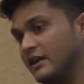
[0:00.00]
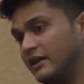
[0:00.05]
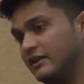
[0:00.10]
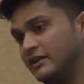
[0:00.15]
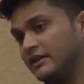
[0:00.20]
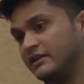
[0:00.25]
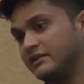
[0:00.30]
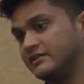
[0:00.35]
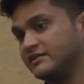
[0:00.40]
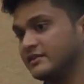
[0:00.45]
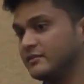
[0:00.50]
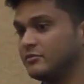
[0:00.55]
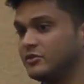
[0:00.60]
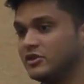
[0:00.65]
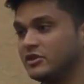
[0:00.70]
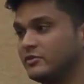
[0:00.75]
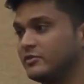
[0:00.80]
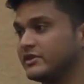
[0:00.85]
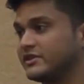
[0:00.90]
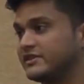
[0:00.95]
And then
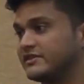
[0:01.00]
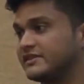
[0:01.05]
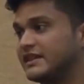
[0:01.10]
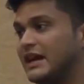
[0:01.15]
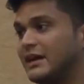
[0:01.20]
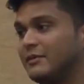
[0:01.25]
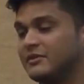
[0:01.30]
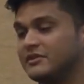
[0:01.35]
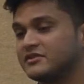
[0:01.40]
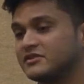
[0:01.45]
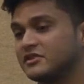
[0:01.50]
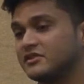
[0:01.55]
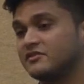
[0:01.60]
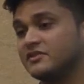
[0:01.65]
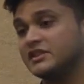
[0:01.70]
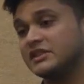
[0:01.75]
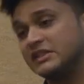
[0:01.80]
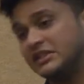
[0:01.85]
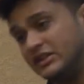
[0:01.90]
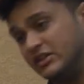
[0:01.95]
similar with the Zabbix
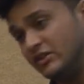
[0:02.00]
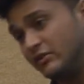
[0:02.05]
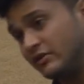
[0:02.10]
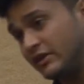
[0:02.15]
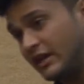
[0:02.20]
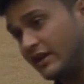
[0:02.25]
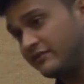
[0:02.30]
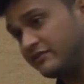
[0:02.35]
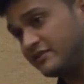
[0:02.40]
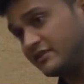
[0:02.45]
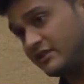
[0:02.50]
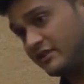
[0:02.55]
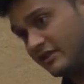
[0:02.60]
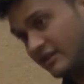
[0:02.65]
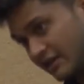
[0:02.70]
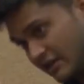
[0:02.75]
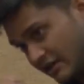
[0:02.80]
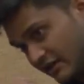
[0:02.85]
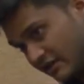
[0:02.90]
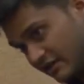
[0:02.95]
server, you don't have to
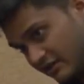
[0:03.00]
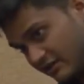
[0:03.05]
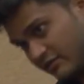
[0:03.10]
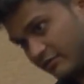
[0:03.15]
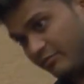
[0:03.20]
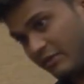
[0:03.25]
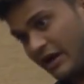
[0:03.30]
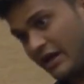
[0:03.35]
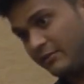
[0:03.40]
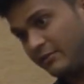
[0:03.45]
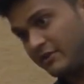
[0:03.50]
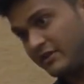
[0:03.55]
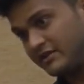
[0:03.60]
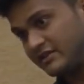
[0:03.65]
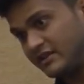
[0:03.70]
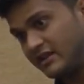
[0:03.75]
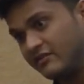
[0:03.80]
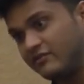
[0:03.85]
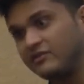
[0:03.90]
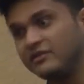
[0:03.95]
pipe
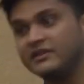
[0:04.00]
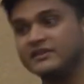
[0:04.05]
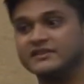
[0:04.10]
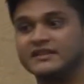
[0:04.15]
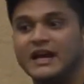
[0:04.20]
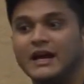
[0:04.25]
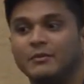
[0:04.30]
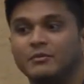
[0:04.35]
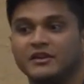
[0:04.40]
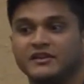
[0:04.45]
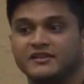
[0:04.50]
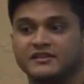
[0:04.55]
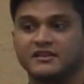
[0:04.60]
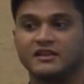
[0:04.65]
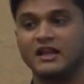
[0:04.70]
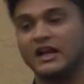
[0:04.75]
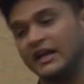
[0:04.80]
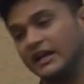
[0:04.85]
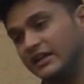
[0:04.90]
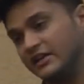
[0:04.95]
into every Zabbix
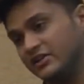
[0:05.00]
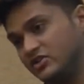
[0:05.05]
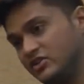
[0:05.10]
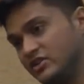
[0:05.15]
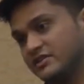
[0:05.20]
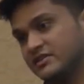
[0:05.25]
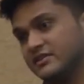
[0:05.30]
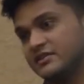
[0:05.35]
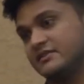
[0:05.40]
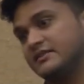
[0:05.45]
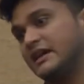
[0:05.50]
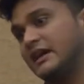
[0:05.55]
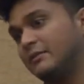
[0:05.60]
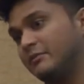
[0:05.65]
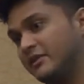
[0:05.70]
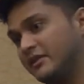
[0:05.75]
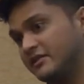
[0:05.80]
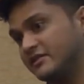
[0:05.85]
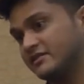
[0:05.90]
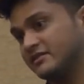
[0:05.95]
client, just the
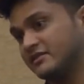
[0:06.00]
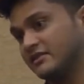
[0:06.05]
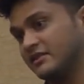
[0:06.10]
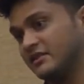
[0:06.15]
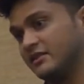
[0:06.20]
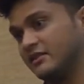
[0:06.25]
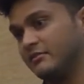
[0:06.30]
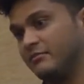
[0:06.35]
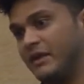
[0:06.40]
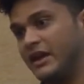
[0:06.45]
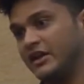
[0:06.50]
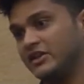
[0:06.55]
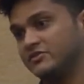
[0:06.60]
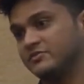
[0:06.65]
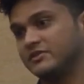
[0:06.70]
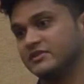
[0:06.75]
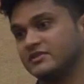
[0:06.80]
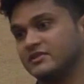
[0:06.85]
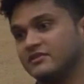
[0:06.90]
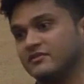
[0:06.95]
Zabbix
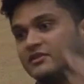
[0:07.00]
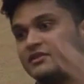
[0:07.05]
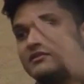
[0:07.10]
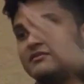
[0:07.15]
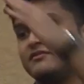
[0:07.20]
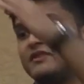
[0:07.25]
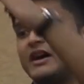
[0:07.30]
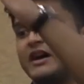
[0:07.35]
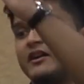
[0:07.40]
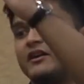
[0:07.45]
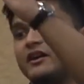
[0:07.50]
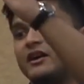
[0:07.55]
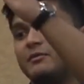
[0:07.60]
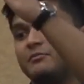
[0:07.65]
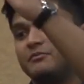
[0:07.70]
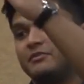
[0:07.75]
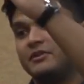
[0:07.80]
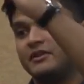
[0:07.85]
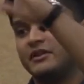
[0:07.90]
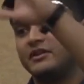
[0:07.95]
management server. You fire
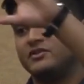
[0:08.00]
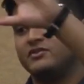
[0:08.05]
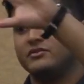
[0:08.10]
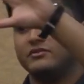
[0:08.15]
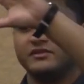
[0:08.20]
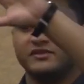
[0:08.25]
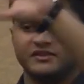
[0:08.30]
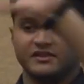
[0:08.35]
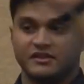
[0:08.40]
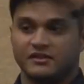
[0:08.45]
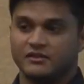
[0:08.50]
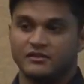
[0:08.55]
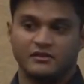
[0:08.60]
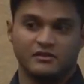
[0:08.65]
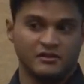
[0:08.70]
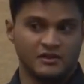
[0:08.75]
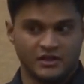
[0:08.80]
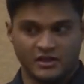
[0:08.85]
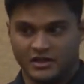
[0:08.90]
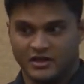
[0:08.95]
up into a
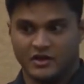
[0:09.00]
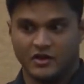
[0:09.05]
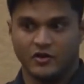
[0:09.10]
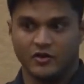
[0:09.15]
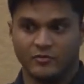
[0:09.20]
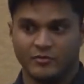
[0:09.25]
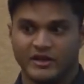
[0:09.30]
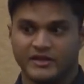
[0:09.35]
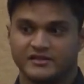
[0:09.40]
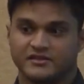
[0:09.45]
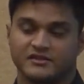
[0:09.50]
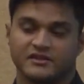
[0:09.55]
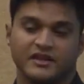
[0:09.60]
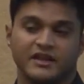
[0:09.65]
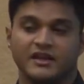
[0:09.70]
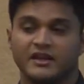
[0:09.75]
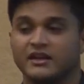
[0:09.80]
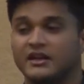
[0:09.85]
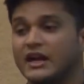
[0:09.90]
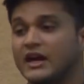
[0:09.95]
single OMS
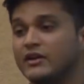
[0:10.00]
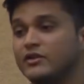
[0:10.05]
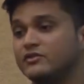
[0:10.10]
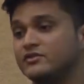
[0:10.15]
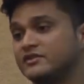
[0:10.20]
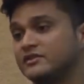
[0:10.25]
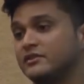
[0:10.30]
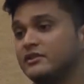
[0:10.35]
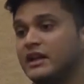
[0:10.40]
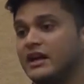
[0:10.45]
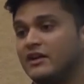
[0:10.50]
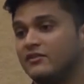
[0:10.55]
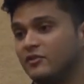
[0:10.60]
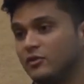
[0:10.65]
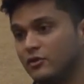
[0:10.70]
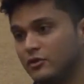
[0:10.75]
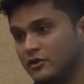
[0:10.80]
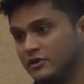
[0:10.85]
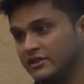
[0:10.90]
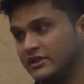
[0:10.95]
thing, and now you still have
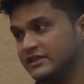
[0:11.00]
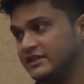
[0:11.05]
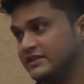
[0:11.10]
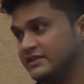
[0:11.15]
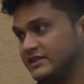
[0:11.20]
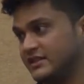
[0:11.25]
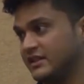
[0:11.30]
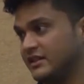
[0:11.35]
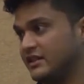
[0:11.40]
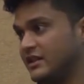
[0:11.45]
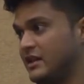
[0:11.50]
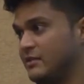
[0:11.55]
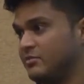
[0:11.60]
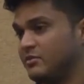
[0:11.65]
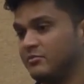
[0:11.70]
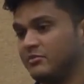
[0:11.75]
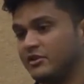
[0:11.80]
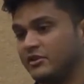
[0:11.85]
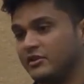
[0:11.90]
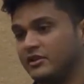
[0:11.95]
all the distinct
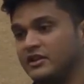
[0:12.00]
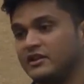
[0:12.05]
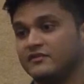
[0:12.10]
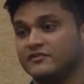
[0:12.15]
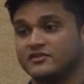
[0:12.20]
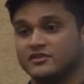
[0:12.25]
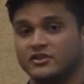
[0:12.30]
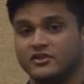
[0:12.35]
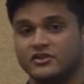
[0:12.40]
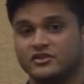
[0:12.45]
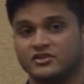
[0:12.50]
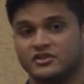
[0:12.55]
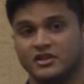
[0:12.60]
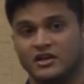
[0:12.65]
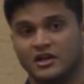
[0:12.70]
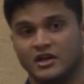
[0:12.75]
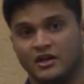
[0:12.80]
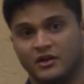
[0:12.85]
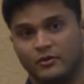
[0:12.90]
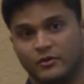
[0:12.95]
capability of search,
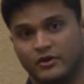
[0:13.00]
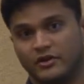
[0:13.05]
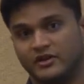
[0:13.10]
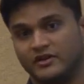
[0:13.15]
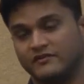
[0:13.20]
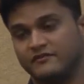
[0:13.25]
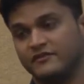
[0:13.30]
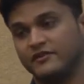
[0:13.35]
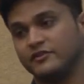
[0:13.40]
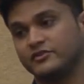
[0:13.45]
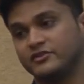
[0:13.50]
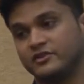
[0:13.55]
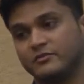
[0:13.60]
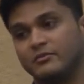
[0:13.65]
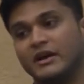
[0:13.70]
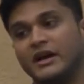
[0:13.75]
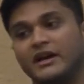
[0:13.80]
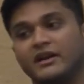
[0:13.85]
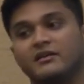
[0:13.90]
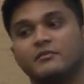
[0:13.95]
where you can filter
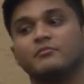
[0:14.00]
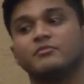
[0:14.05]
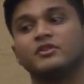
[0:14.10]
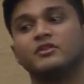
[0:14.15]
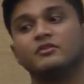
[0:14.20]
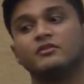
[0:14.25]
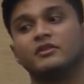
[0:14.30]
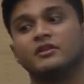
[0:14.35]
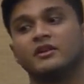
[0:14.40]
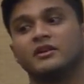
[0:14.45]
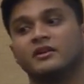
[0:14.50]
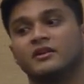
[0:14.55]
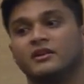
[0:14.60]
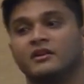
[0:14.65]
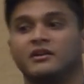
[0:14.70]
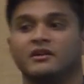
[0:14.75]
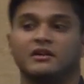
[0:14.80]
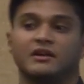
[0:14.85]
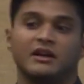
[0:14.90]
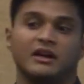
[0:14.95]
by computer,
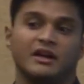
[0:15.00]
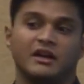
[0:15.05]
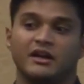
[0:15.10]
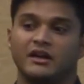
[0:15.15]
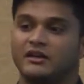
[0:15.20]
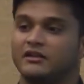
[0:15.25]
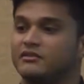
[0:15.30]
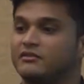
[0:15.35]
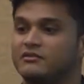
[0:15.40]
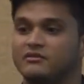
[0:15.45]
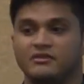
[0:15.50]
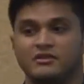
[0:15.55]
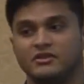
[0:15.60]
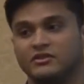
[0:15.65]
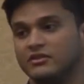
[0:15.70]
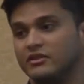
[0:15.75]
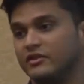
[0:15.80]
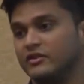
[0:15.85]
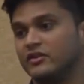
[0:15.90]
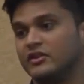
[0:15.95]
and
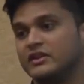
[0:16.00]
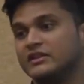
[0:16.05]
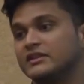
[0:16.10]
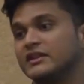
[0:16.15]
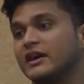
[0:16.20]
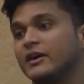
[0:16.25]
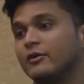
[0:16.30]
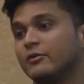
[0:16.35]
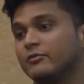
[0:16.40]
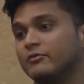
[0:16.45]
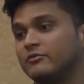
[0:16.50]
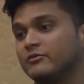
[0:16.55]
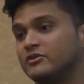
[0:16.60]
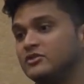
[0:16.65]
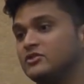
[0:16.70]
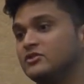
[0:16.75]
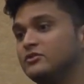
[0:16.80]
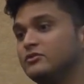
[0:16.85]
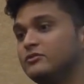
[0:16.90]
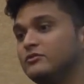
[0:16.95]
you can now
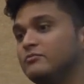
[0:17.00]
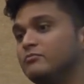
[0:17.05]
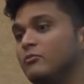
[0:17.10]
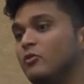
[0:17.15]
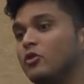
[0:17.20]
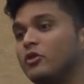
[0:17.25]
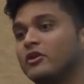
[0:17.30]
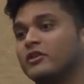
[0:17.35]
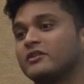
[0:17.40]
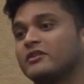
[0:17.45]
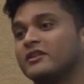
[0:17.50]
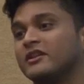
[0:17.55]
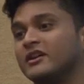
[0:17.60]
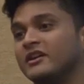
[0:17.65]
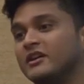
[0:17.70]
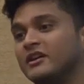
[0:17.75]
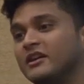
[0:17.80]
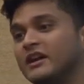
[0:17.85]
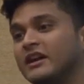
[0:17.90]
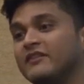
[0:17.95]
do more
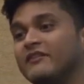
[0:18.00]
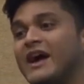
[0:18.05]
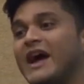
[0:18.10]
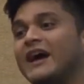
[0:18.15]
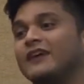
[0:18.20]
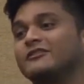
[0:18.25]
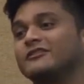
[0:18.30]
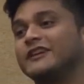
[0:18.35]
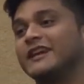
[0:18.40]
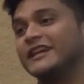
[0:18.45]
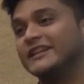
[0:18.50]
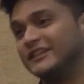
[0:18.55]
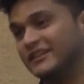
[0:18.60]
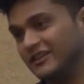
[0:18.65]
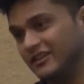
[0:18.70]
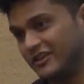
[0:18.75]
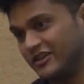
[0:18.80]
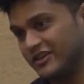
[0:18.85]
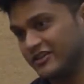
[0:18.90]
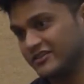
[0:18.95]
kind of aggregated
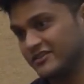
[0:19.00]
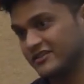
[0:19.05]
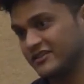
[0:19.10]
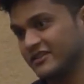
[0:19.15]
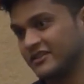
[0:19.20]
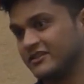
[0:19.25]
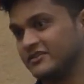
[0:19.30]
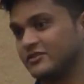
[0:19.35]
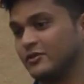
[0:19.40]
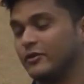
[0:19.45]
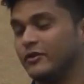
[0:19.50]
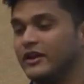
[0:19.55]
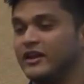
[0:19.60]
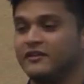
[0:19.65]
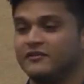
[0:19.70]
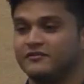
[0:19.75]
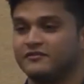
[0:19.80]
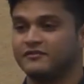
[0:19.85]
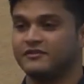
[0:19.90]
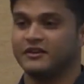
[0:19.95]
alerts. So
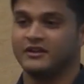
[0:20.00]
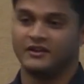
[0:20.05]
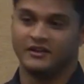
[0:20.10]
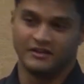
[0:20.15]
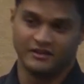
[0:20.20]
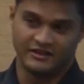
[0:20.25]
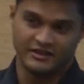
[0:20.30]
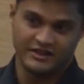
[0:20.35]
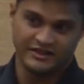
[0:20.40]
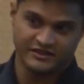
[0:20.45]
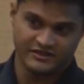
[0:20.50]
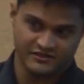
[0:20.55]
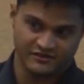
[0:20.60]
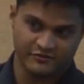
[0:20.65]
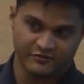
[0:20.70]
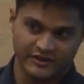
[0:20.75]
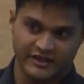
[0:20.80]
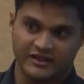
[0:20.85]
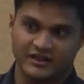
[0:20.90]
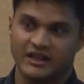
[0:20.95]
if these
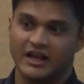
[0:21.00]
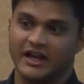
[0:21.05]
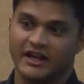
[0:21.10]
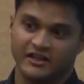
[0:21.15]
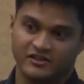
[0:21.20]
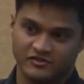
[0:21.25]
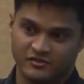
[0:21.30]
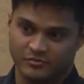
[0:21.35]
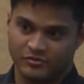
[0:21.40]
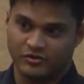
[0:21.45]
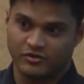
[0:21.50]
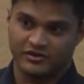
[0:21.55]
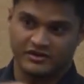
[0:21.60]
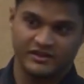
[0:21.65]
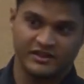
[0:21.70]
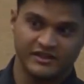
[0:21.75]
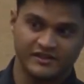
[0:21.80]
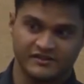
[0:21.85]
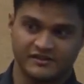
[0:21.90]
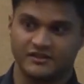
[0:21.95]
3 clients
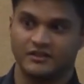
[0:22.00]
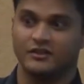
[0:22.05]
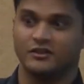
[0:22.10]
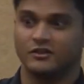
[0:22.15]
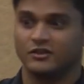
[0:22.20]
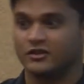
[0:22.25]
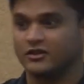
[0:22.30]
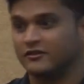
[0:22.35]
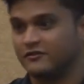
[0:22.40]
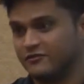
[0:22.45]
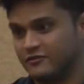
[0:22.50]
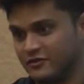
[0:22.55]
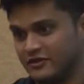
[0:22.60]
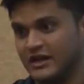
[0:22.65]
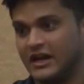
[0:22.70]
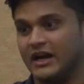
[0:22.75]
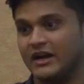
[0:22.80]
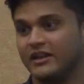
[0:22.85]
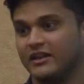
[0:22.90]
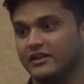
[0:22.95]
report this alert for
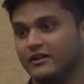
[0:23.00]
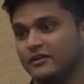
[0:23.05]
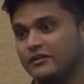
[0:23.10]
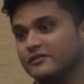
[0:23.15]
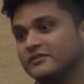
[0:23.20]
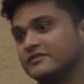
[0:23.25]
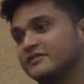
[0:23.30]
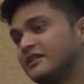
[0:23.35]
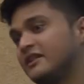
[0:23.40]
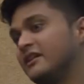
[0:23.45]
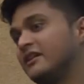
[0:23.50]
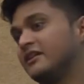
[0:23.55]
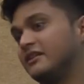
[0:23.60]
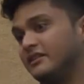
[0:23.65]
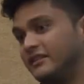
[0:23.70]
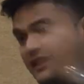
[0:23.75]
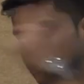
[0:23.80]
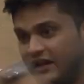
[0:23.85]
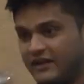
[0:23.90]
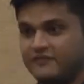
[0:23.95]
Nagios,
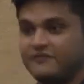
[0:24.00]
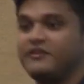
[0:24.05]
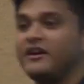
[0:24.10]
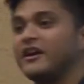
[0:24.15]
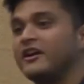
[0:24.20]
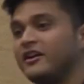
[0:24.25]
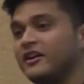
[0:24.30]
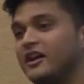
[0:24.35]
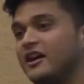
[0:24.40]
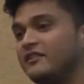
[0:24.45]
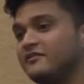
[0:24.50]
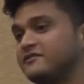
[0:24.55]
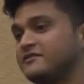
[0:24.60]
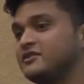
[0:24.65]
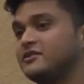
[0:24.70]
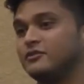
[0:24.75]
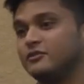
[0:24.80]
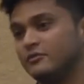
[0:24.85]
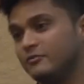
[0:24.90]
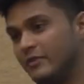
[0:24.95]
then fire it off
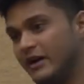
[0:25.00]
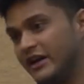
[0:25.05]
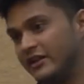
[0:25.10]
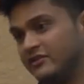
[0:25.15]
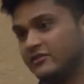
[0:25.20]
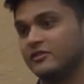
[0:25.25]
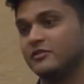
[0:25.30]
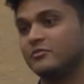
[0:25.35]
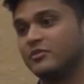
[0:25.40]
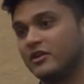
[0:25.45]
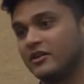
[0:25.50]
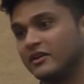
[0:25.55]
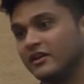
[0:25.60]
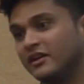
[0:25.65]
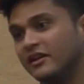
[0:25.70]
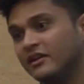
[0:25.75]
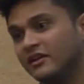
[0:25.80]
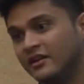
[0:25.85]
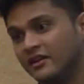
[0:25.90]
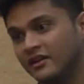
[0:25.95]
to my
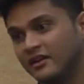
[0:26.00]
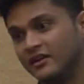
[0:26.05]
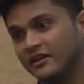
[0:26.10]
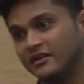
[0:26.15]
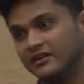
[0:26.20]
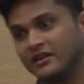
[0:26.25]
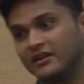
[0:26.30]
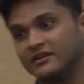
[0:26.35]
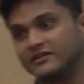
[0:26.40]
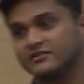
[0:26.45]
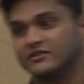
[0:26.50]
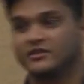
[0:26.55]
third-party thing.